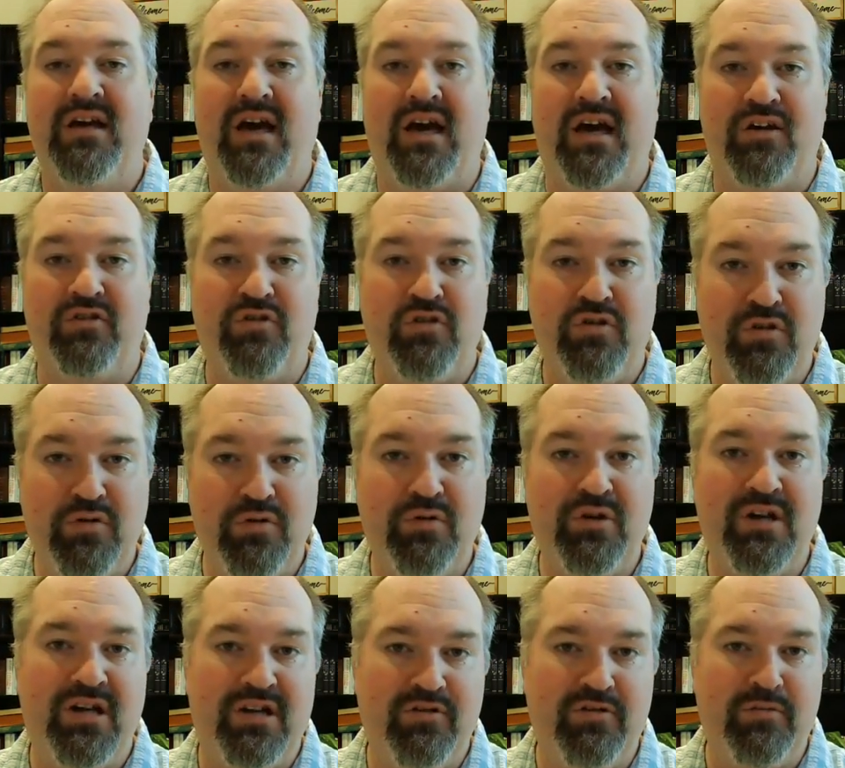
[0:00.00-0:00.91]
uh, to
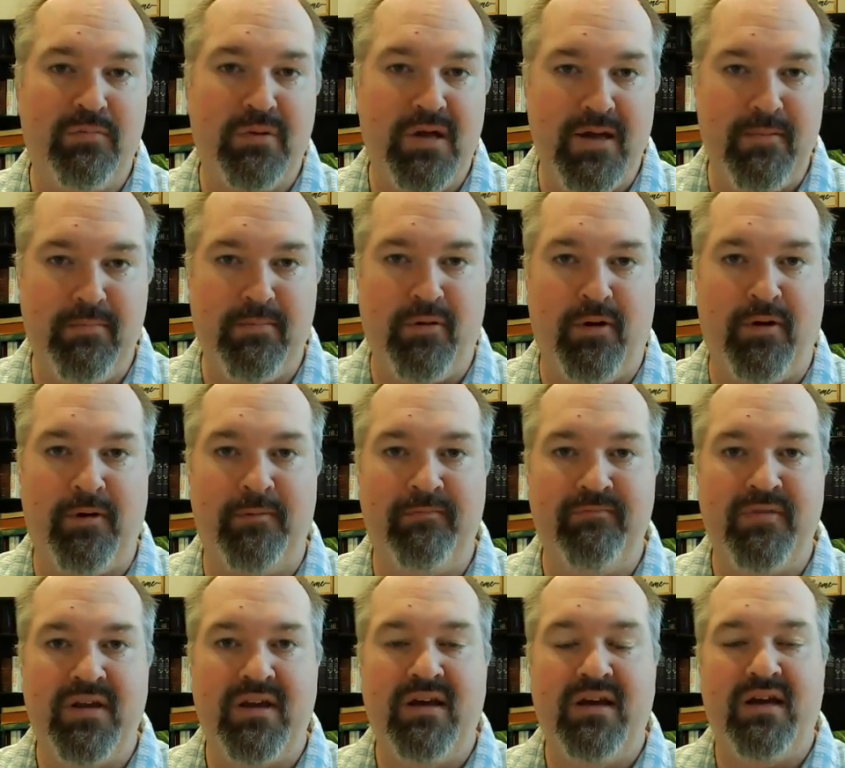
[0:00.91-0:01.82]
his
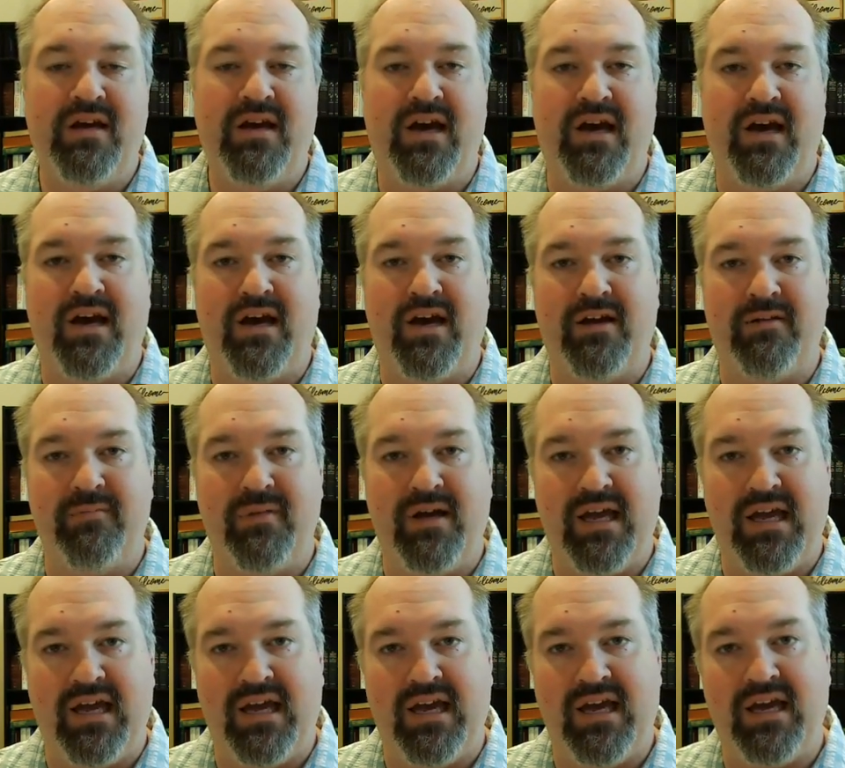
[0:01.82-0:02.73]
people. Um,
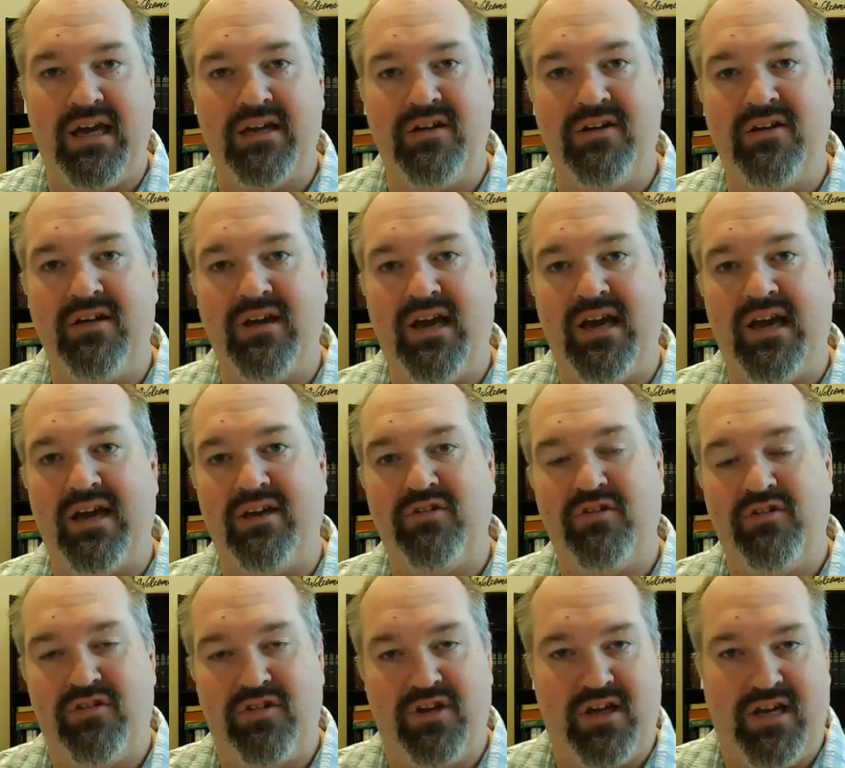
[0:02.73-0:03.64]
and
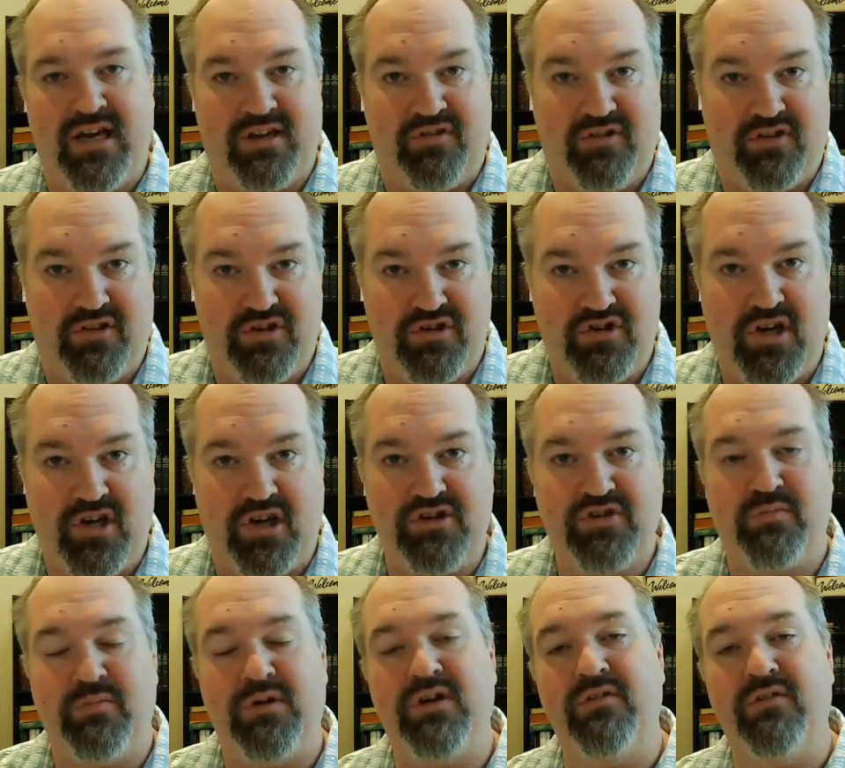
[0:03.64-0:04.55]
as the, as the
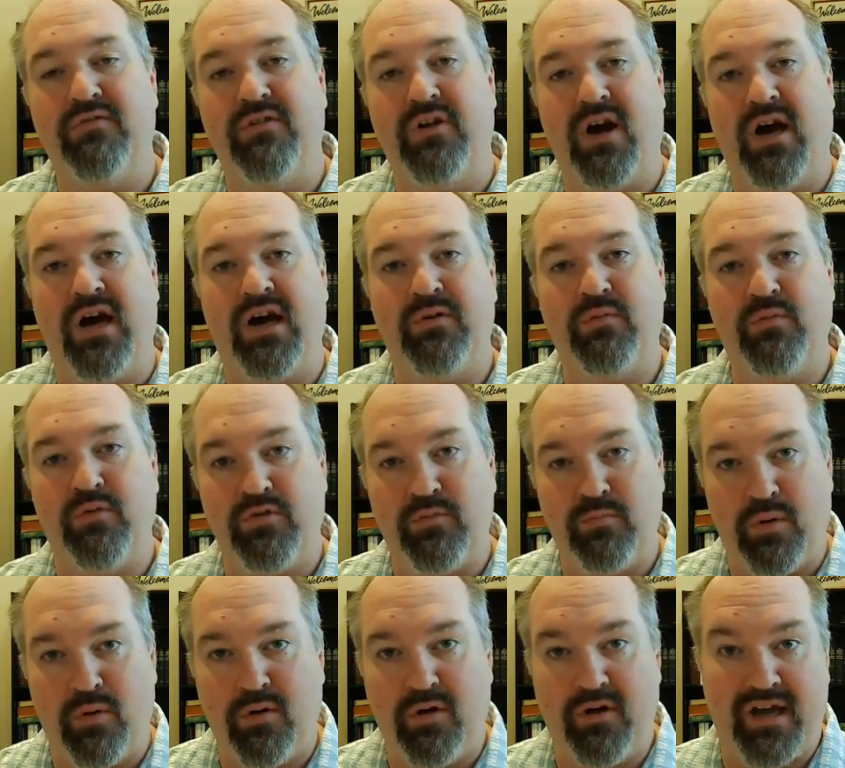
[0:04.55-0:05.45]
judgment of God was
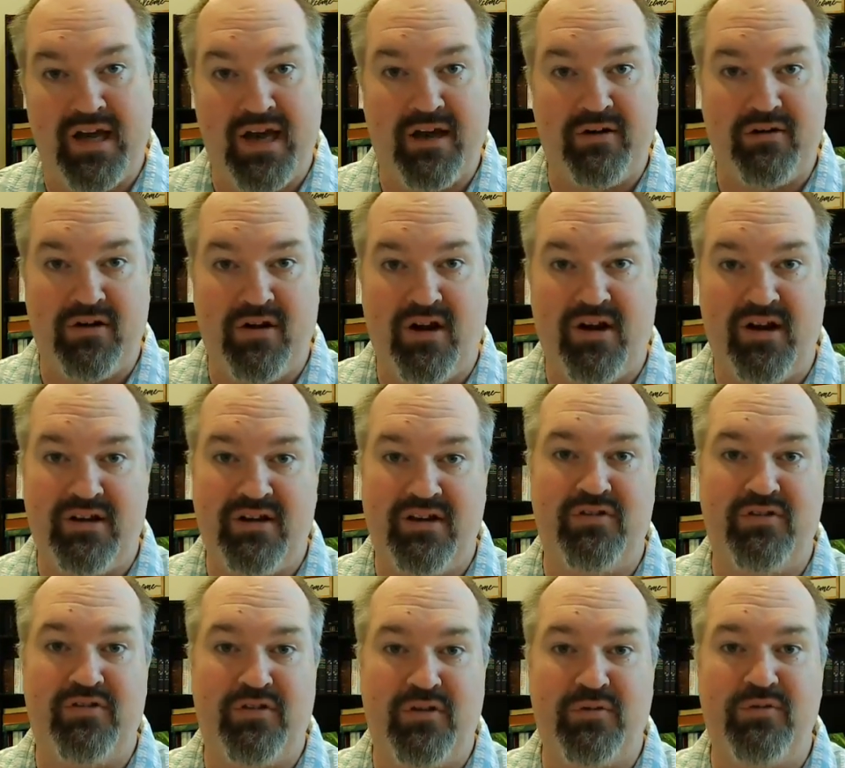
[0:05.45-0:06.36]
poured out on
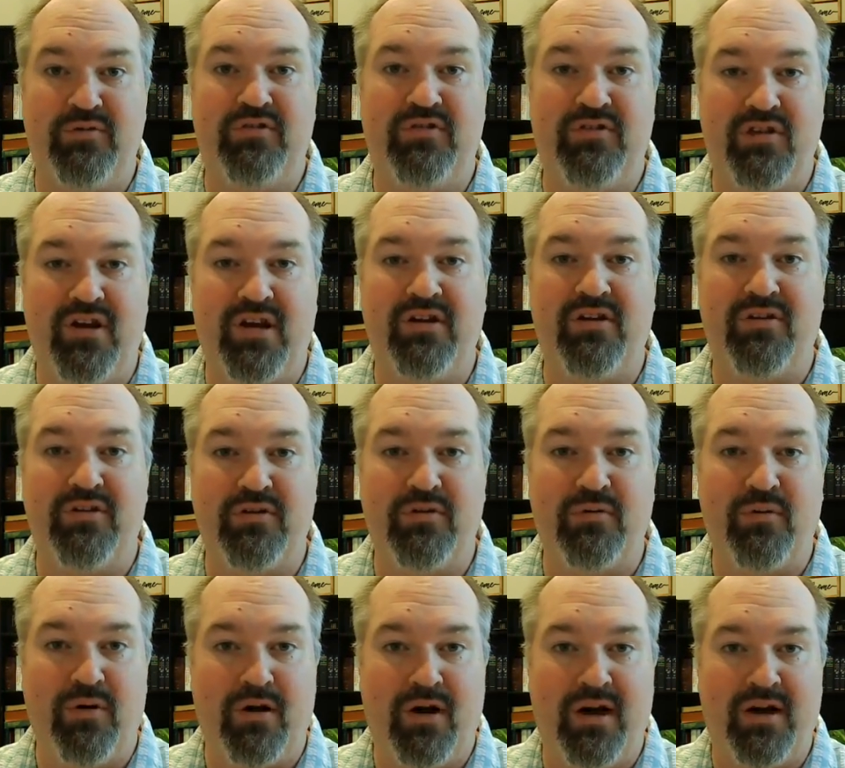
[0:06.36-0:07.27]
his own Son on the
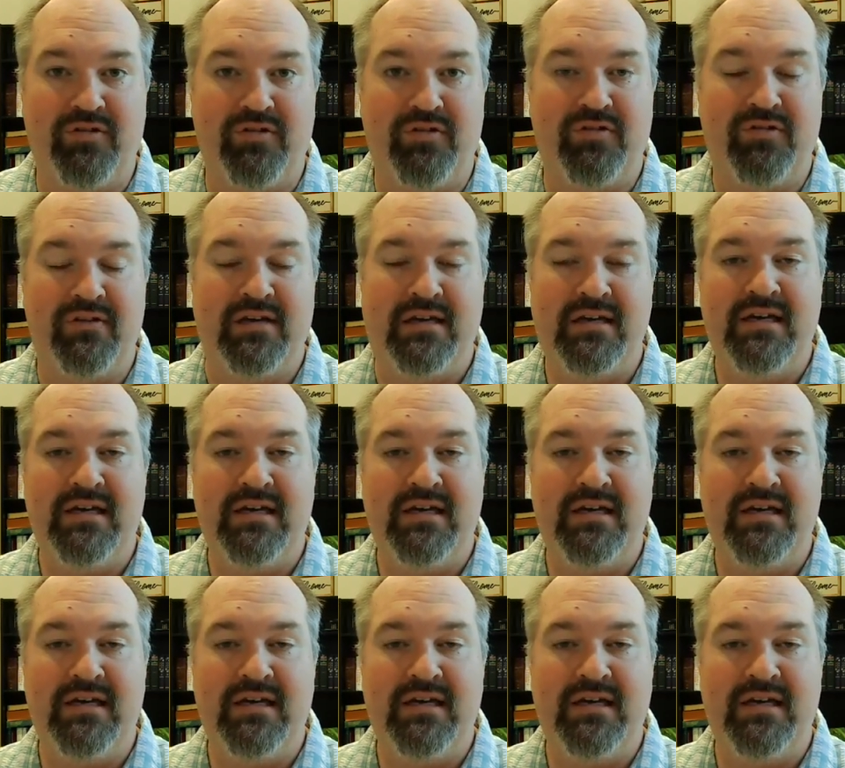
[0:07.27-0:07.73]
cross,